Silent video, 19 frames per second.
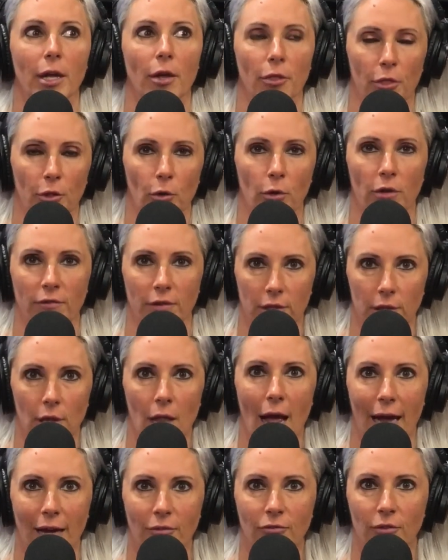a third of his
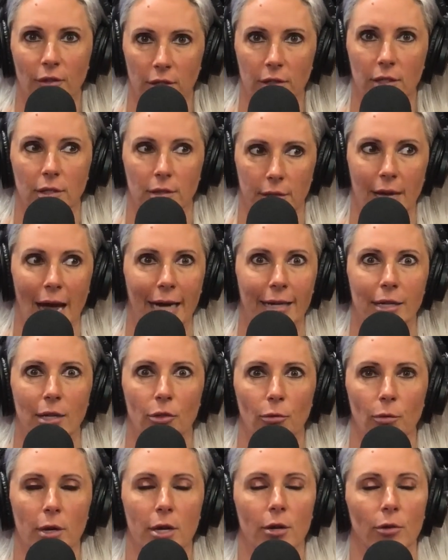life because he's
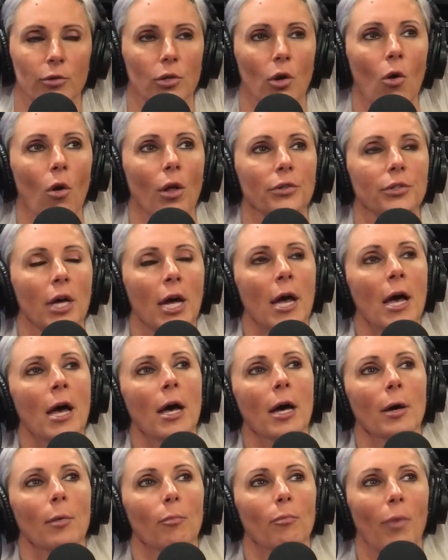93 years old,
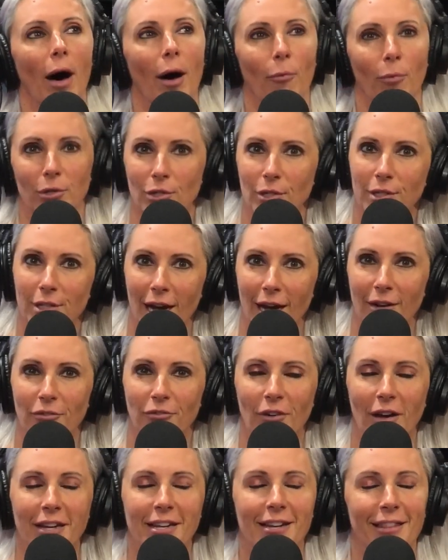but which is kind of
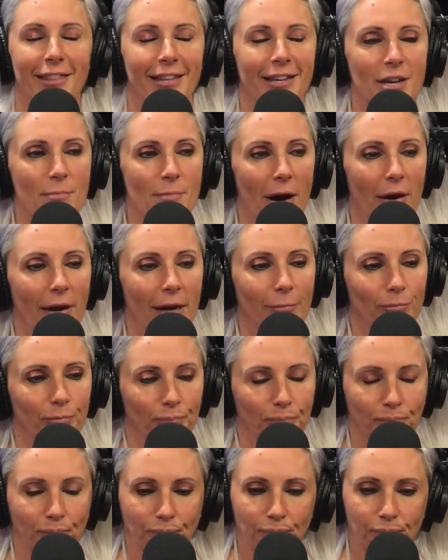funny to think about it.
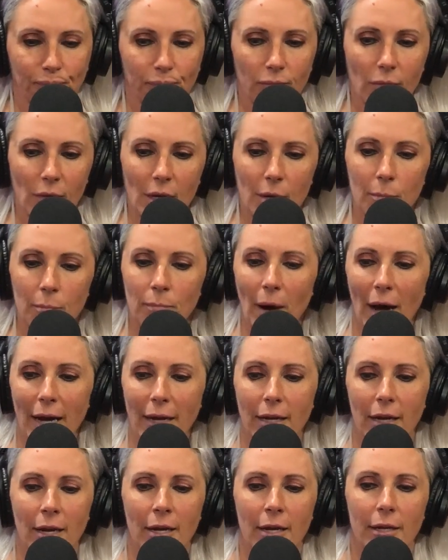
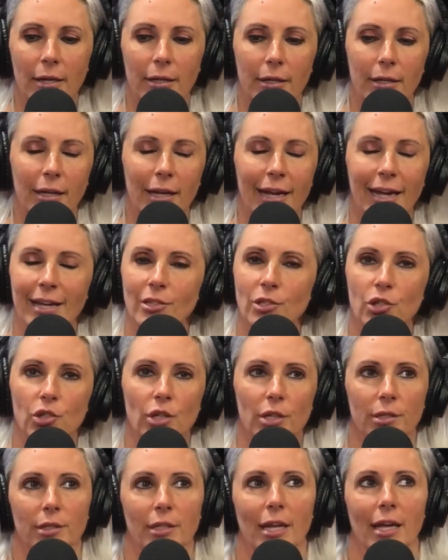But it's
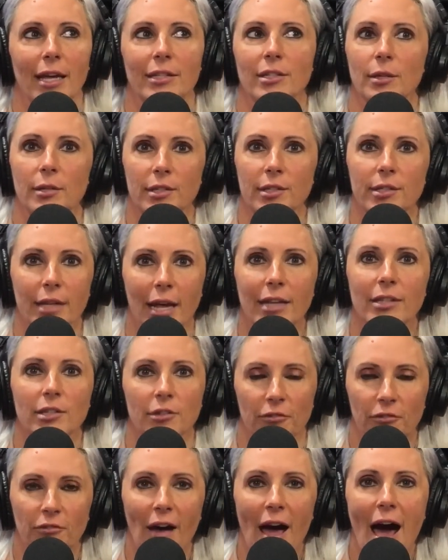a
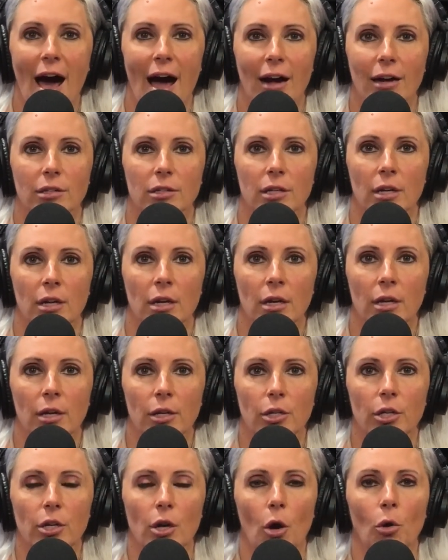fact.
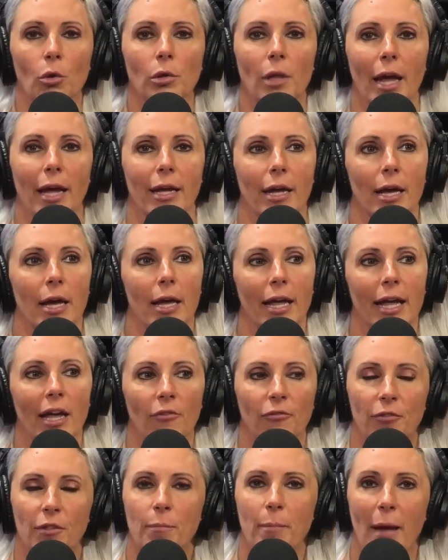Like
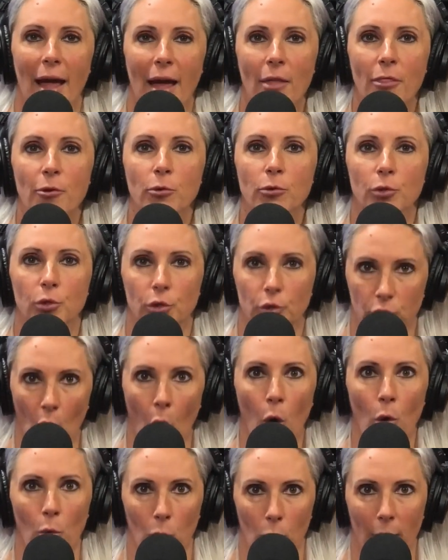if the Panthers
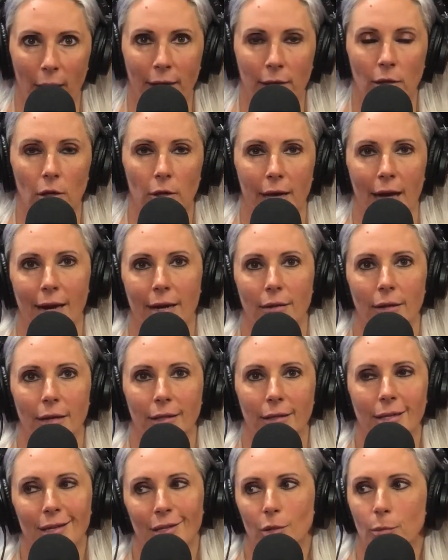don't win, look at it
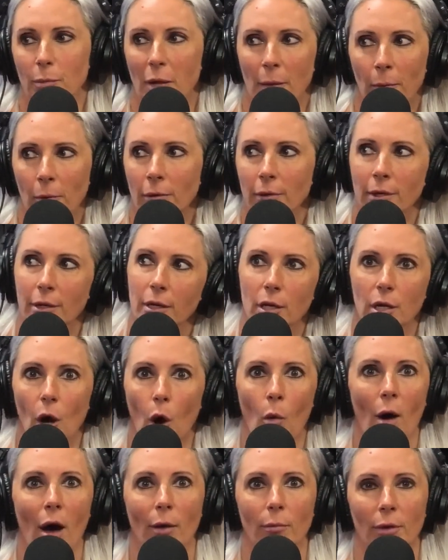like this. People are going to
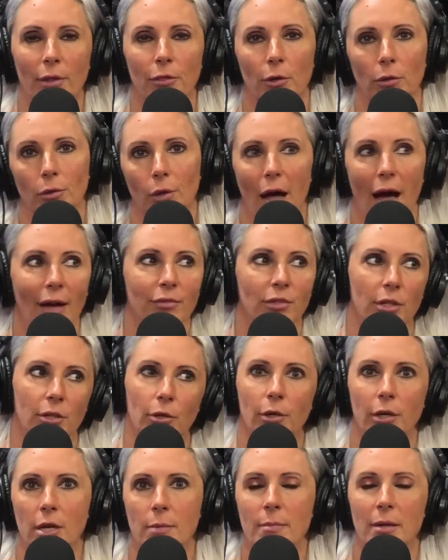go on with their lives and they're
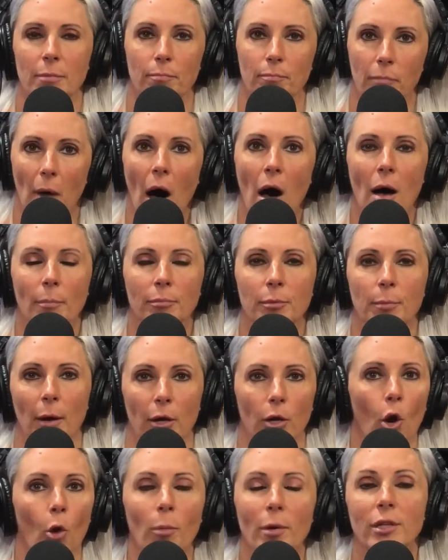going to be bummed, but
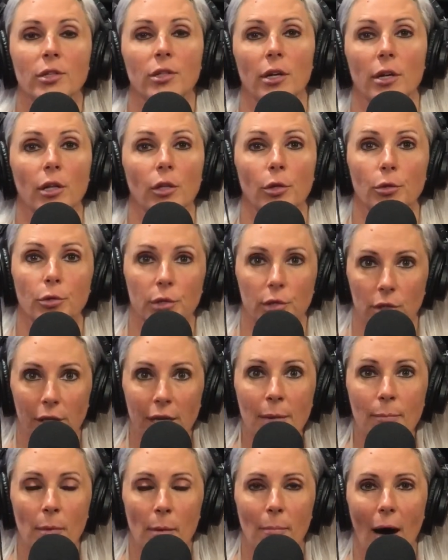nobody's going to lose
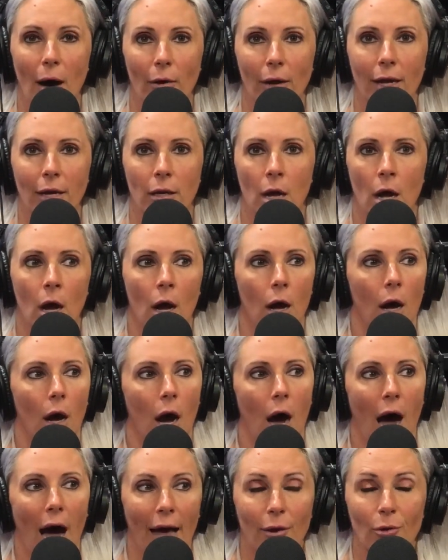sleep about it.
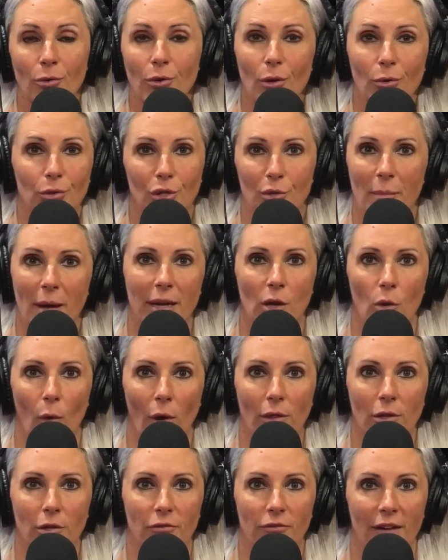I don't know too many
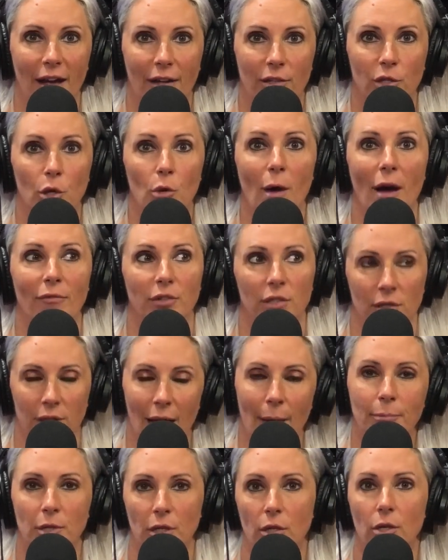Oiler fans who have
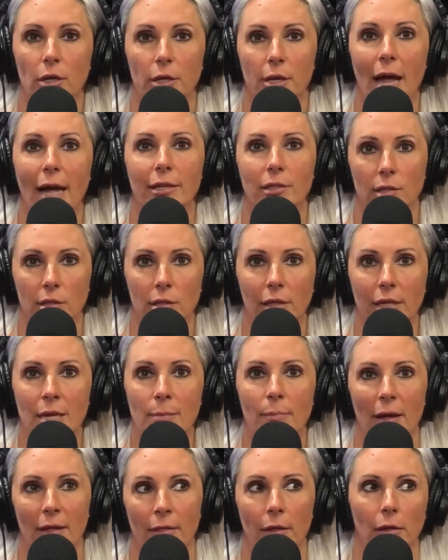slept a good night's
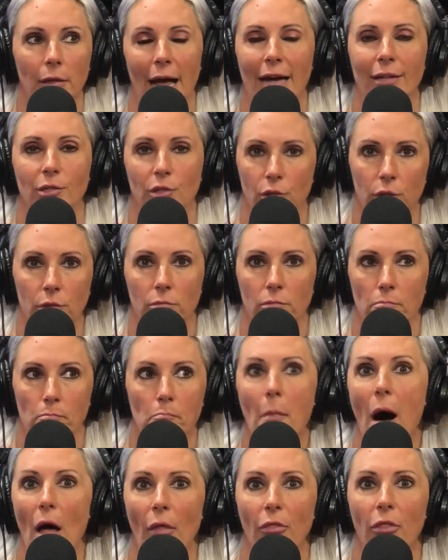sleep in the last
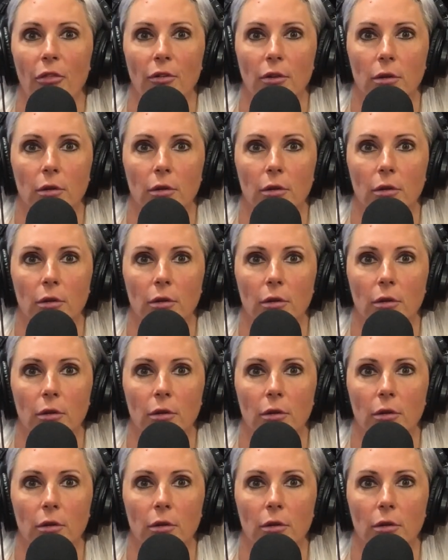month.